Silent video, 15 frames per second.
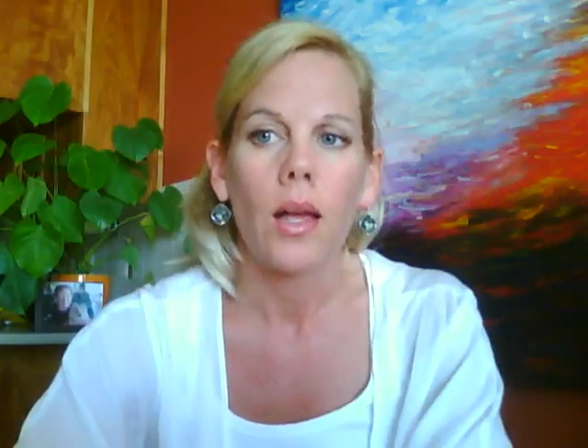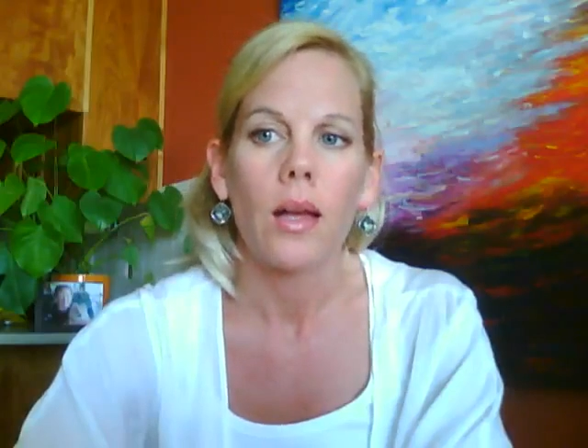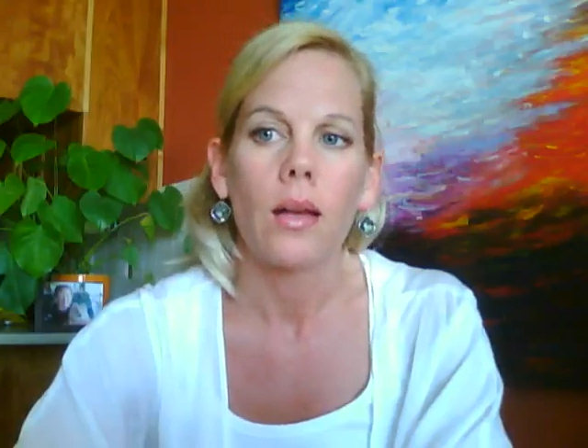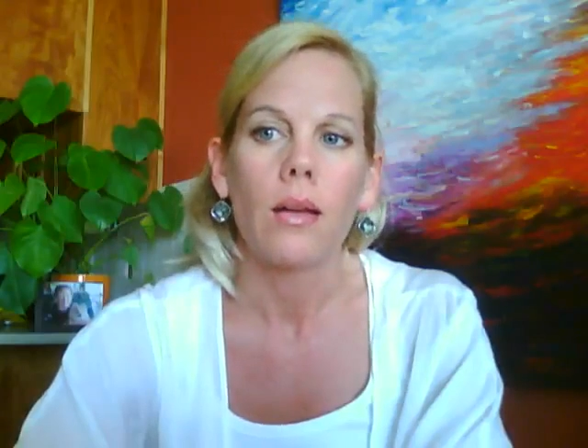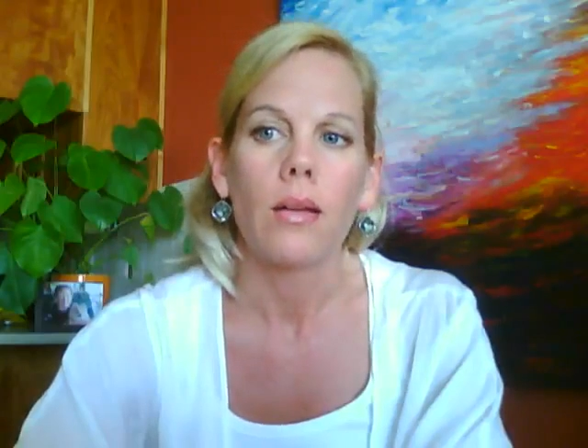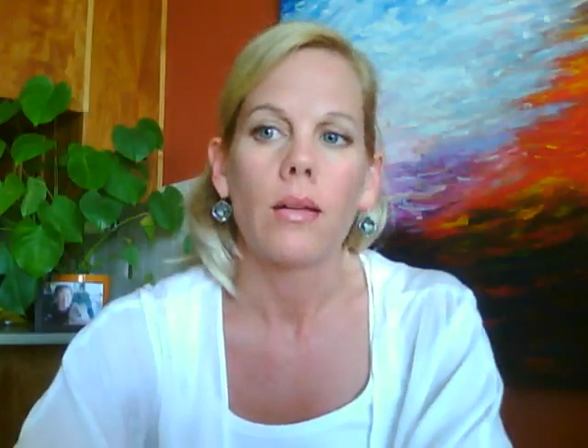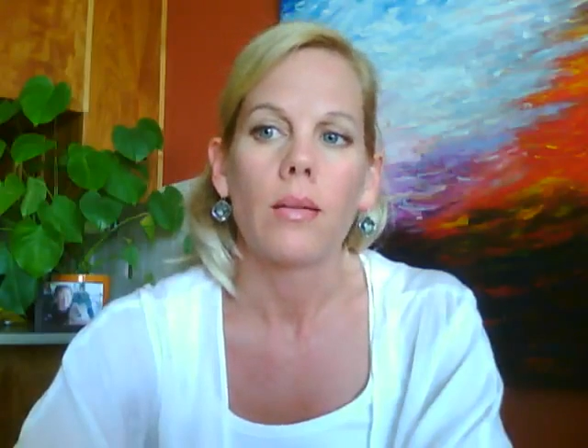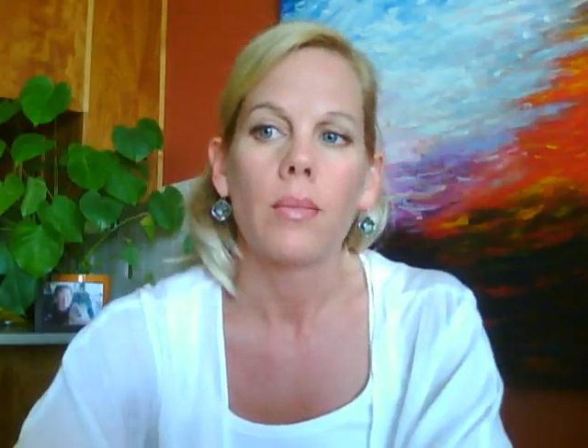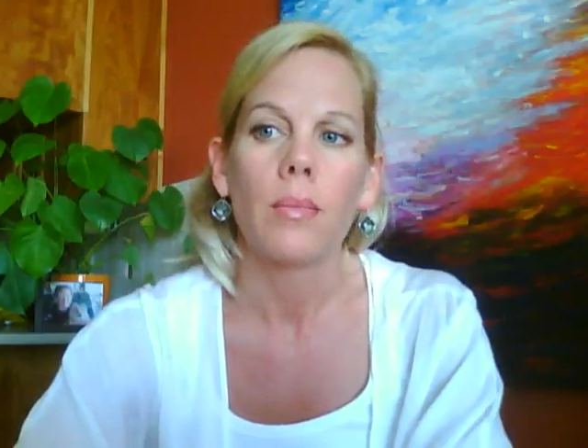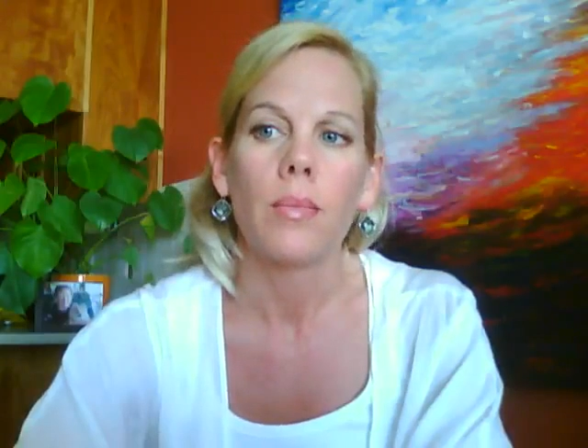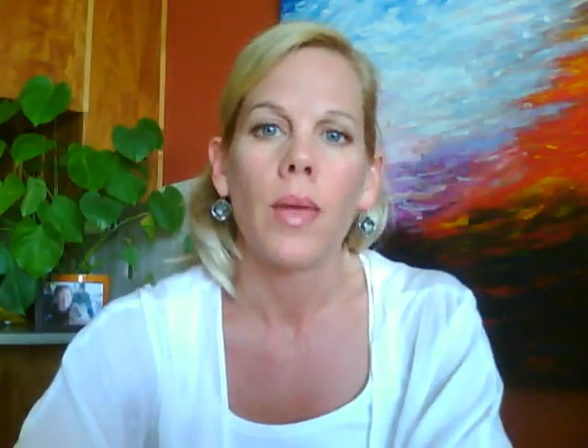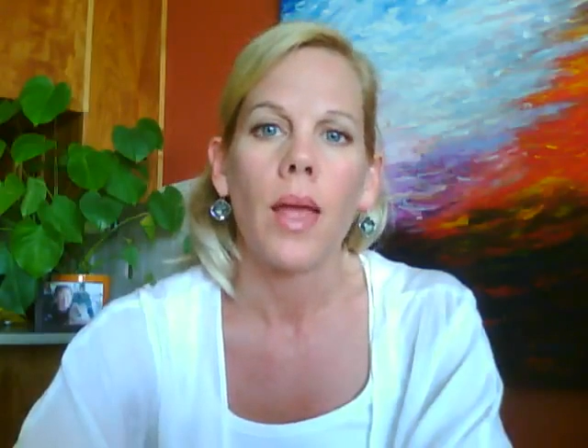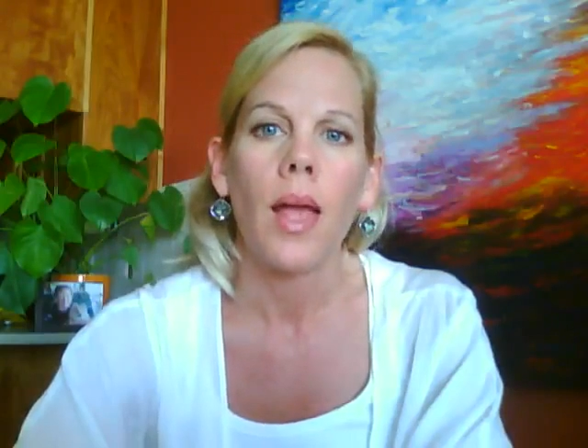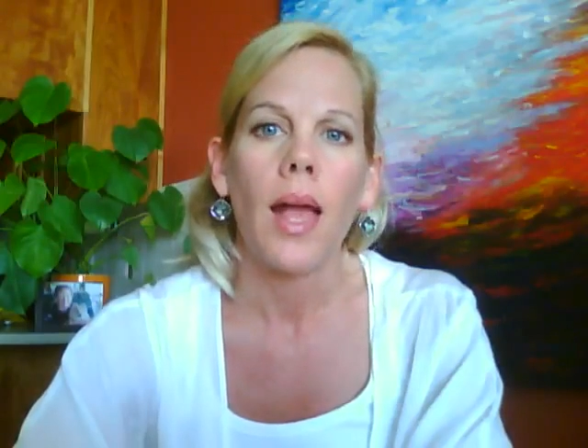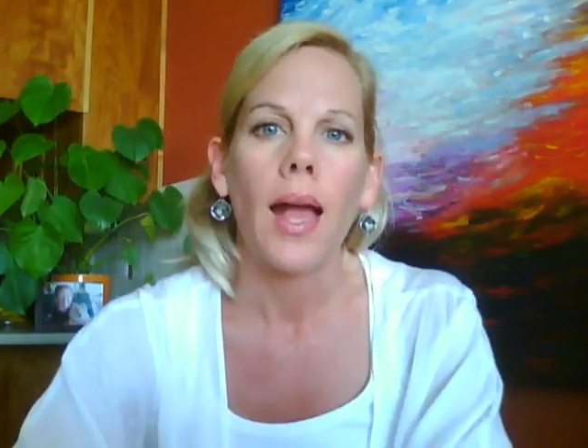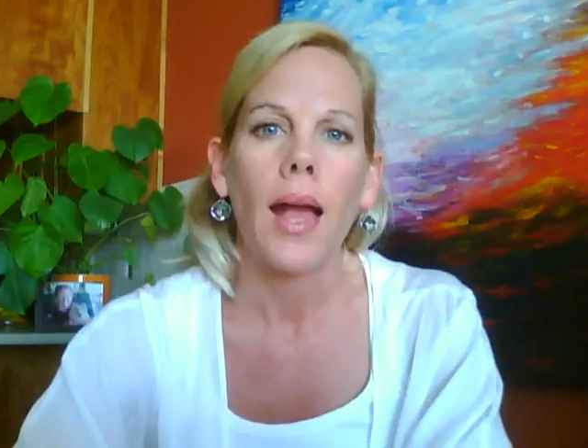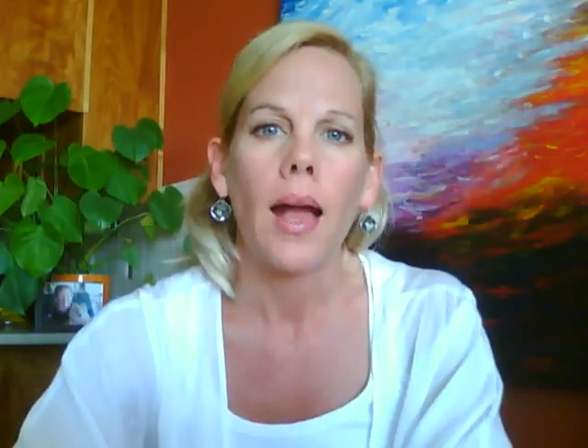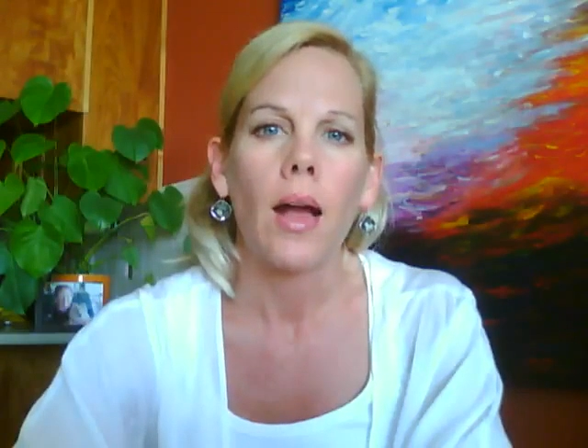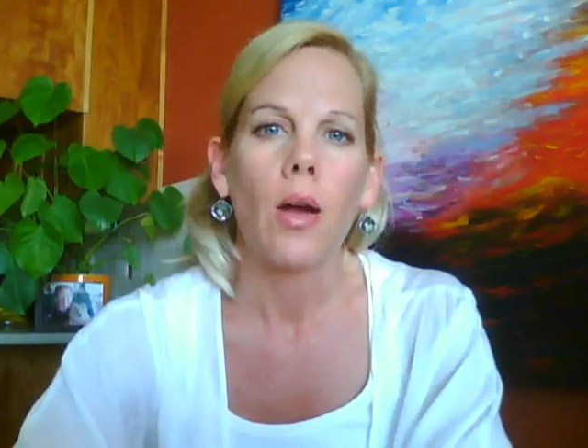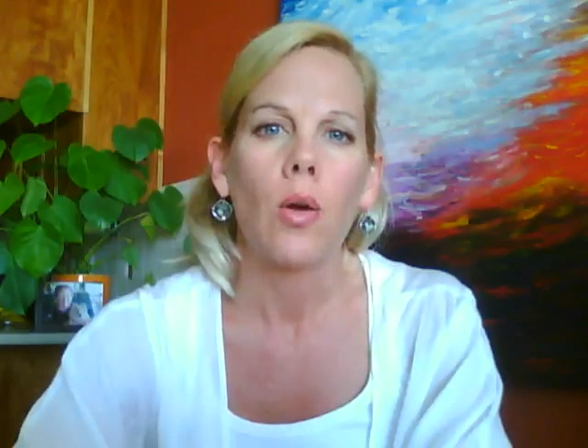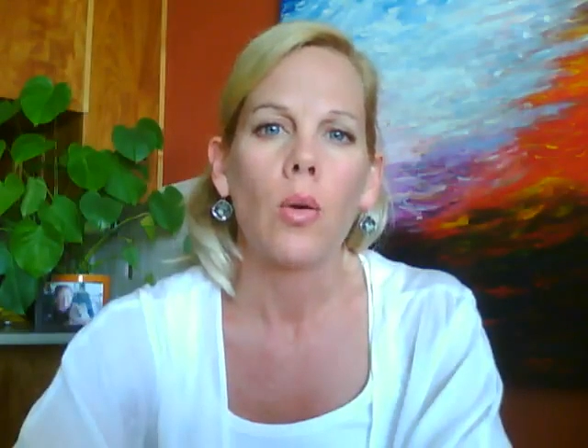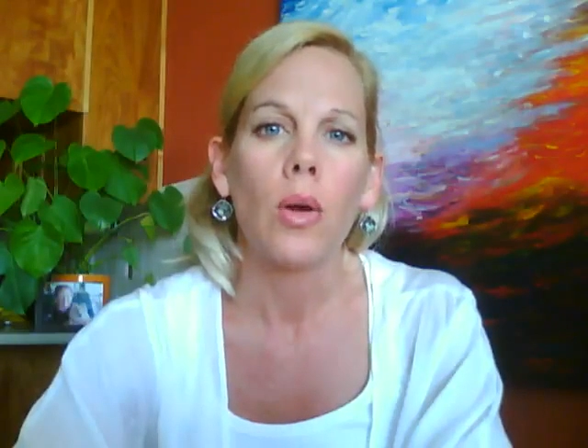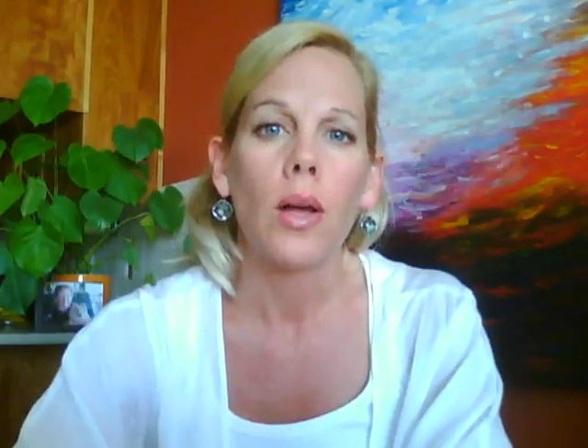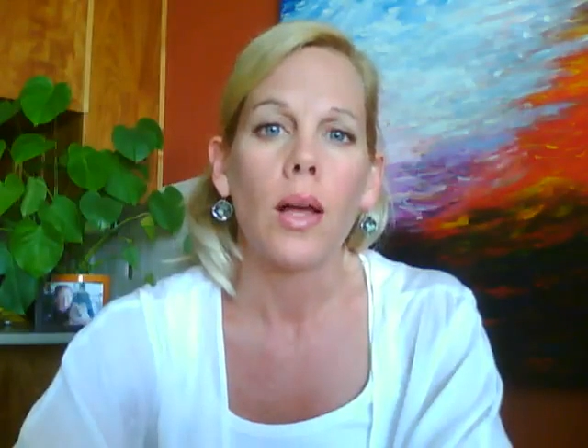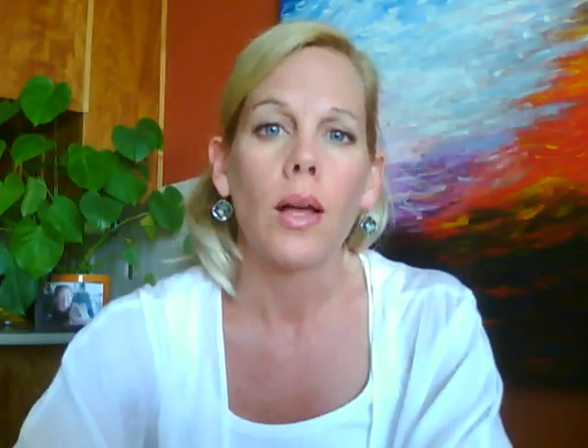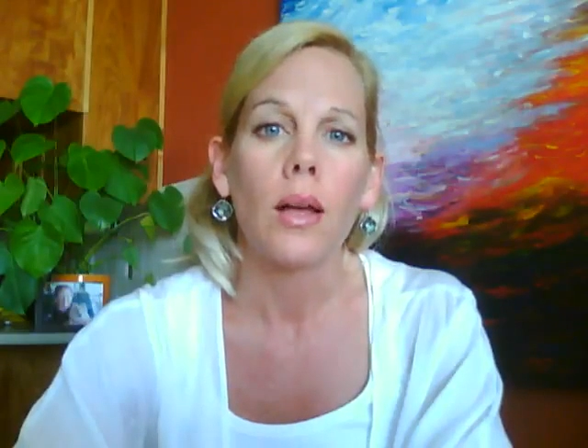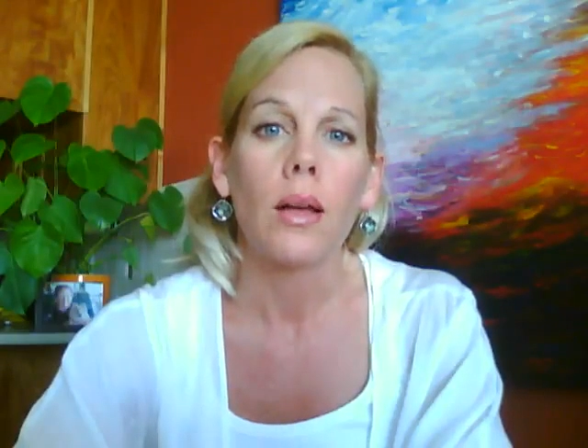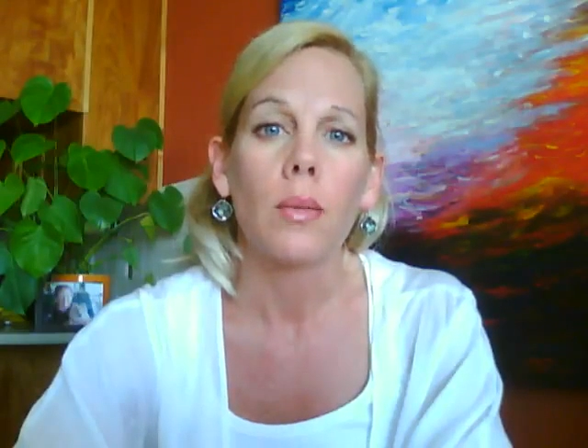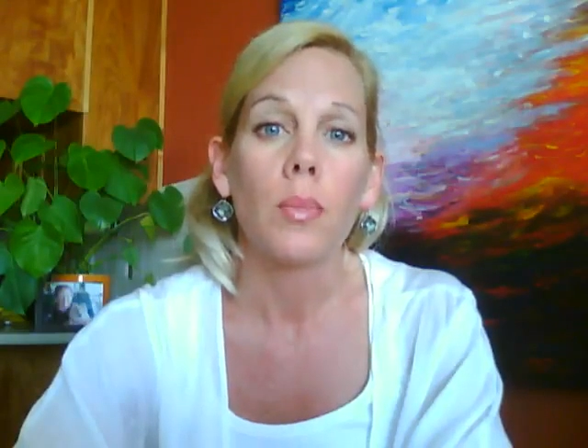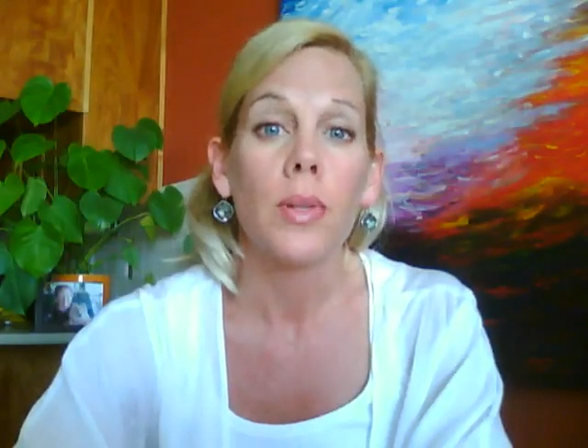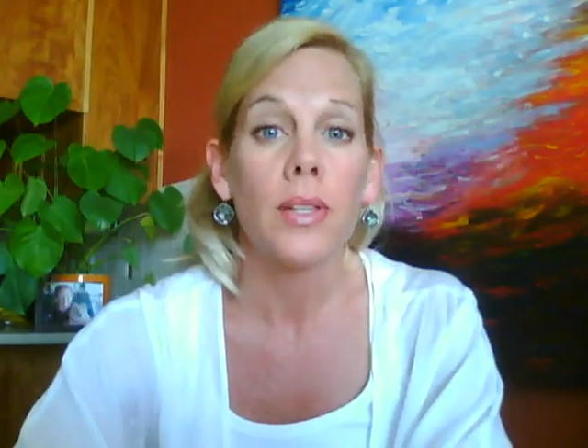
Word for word: um, how uh,